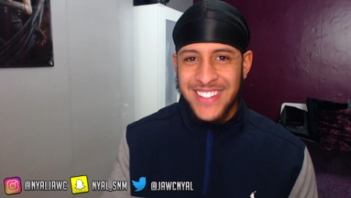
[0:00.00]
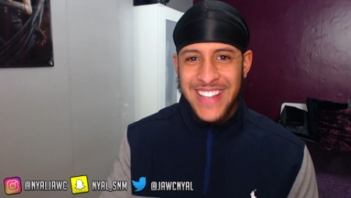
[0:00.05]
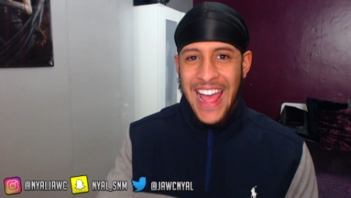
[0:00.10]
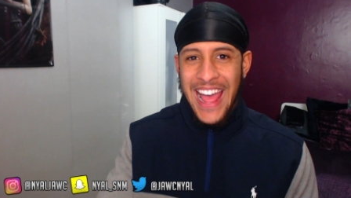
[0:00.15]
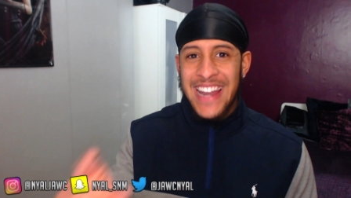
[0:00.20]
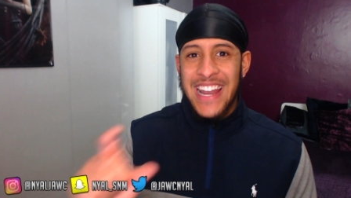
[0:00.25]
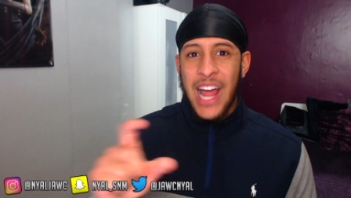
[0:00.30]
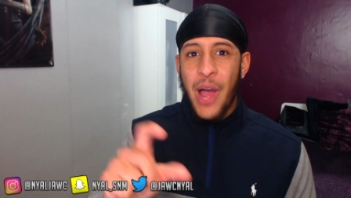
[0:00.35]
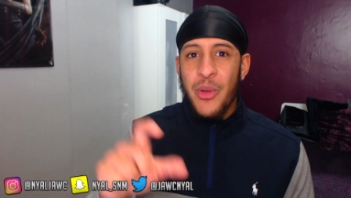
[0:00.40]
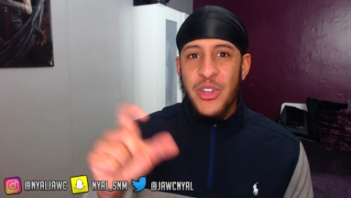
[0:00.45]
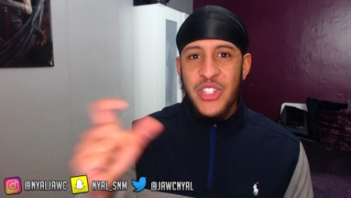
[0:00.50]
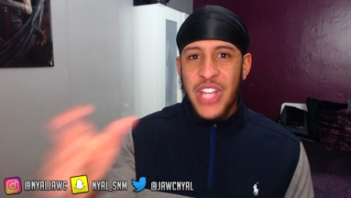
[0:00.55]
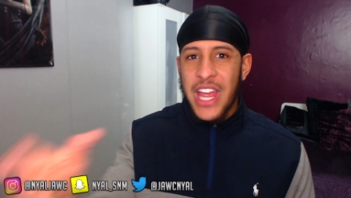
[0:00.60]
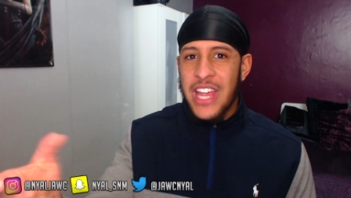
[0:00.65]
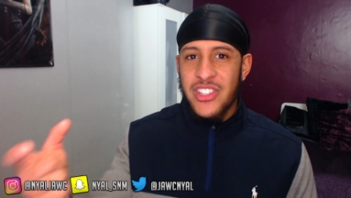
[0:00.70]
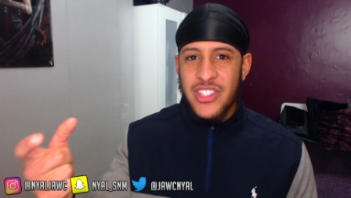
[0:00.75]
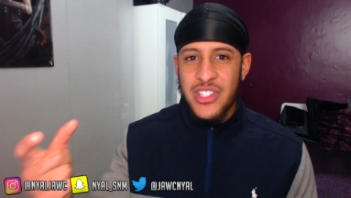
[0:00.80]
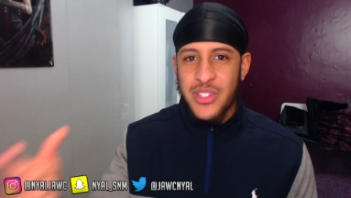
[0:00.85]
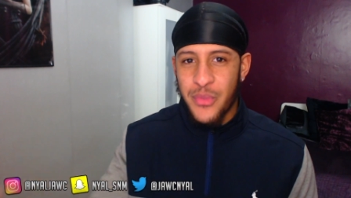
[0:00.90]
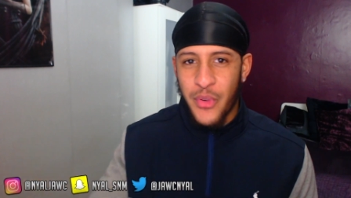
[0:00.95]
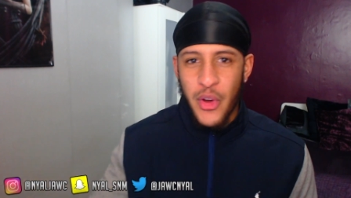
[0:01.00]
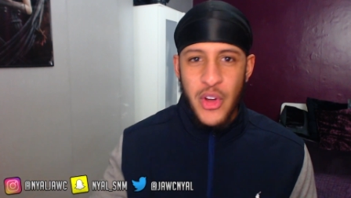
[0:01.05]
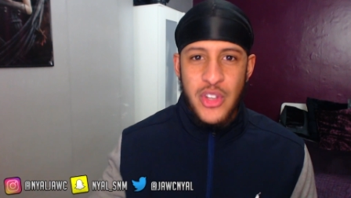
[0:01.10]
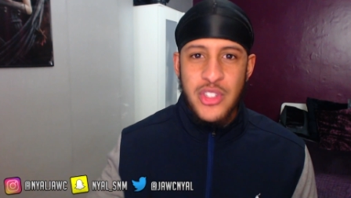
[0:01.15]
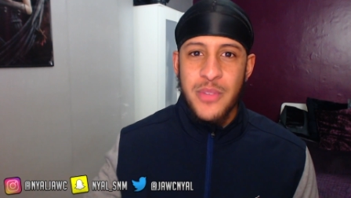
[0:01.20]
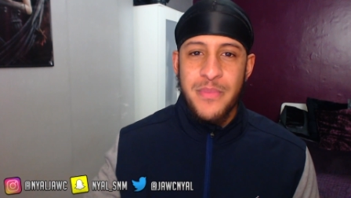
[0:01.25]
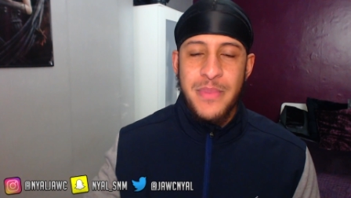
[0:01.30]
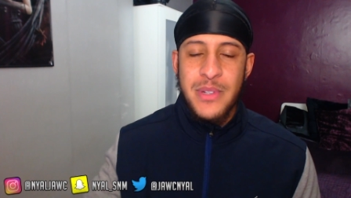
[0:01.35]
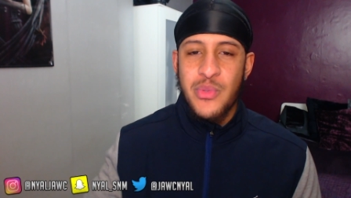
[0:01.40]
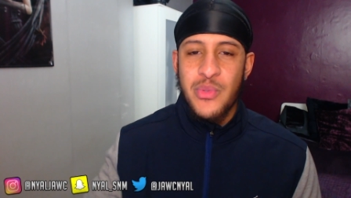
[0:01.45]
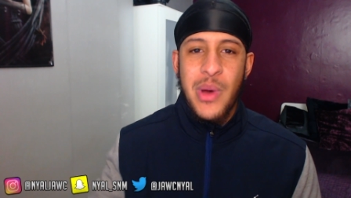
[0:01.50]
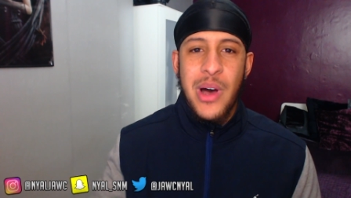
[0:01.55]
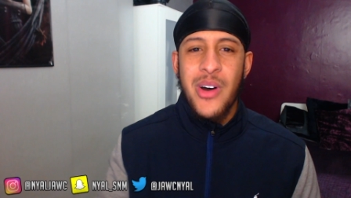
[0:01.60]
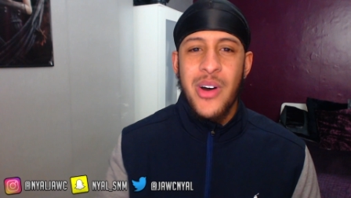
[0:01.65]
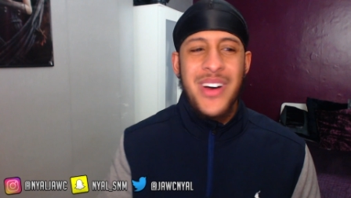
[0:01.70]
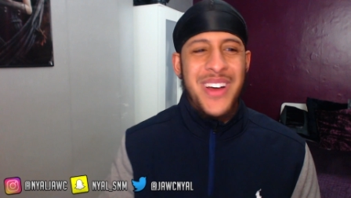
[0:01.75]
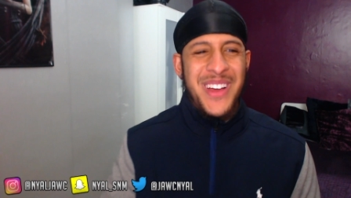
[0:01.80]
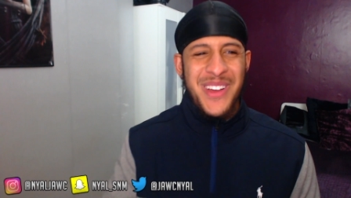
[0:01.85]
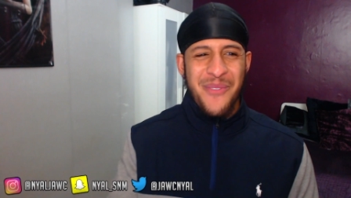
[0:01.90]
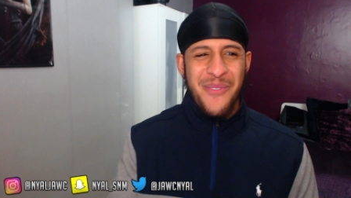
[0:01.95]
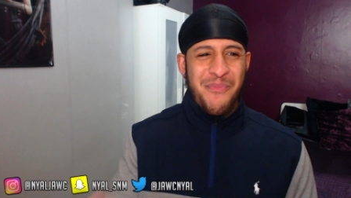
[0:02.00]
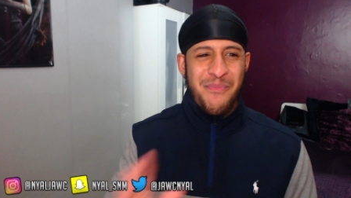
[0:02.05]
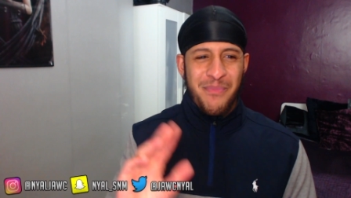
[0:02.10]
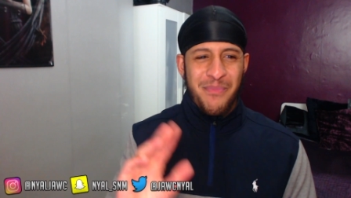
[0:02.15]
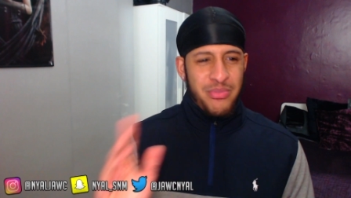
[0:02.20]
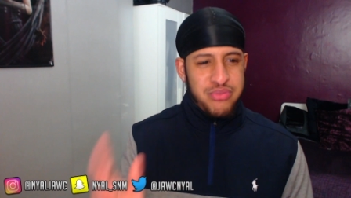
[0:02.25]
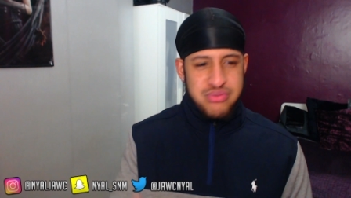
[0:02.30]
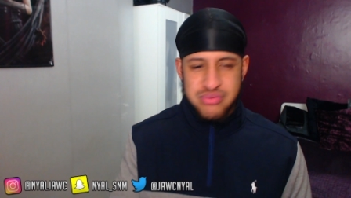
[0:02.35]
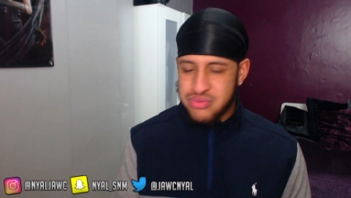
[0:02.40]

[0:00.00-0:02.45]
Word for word: And how he changed his voice up as well. Pfft.